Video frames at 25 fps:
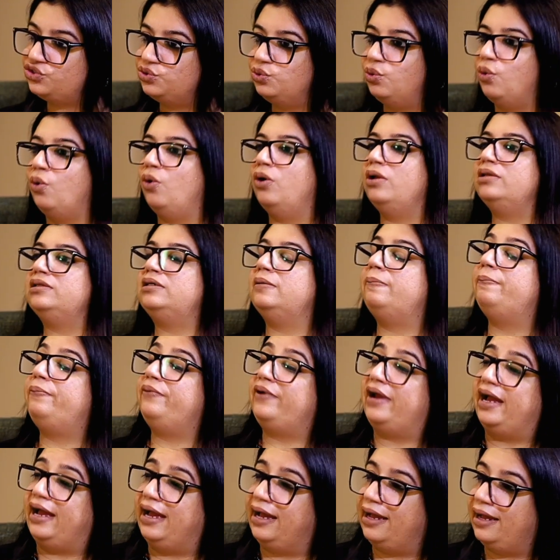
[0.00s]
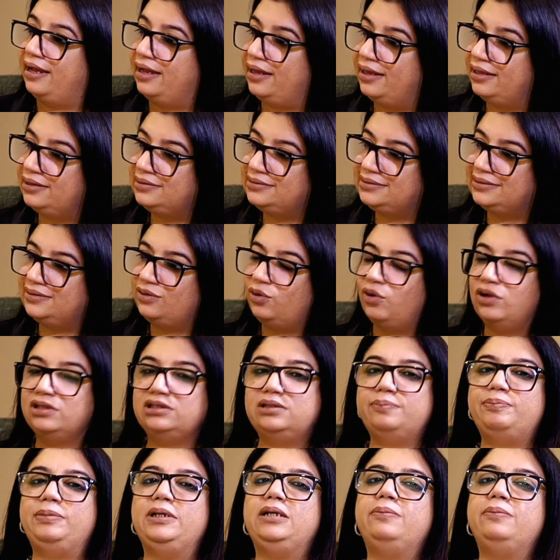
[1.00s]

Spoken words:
to all the brands and all the